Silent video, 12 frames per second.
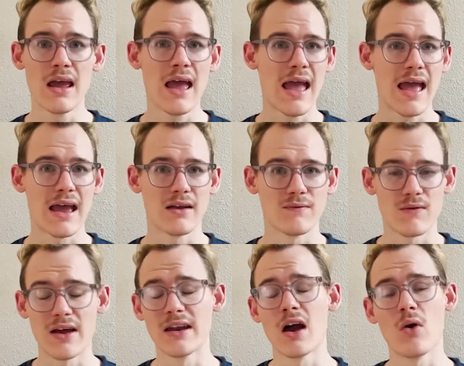and
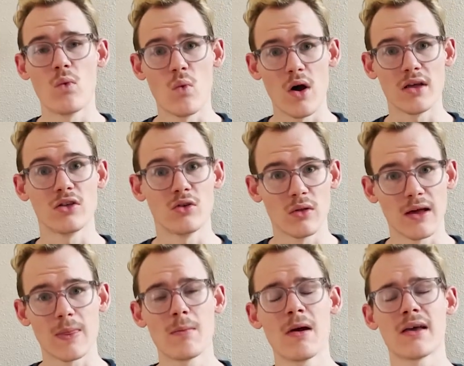find out what you like
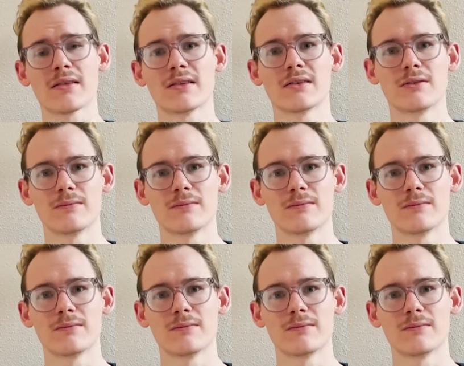the best.